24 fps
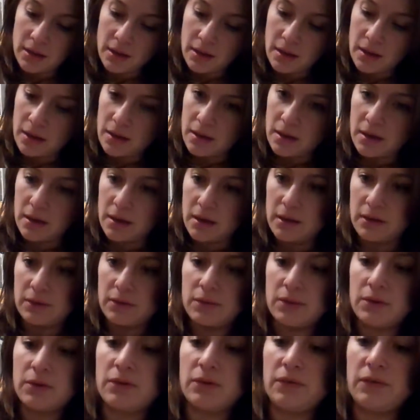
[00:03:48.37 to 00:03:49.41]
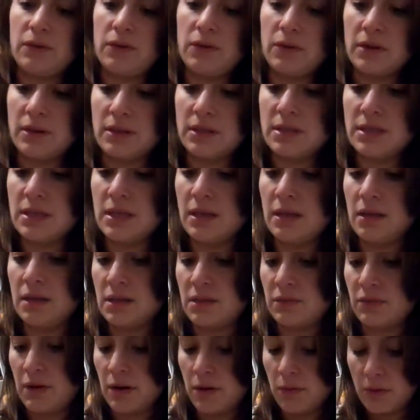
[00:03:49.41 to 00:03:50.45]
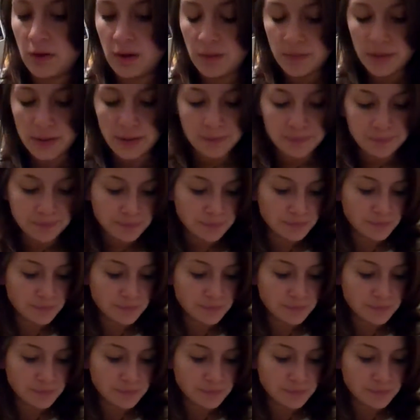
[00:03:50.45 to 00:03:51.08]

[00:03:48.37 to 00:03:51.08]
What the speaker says: I don't know if you can see this very well, but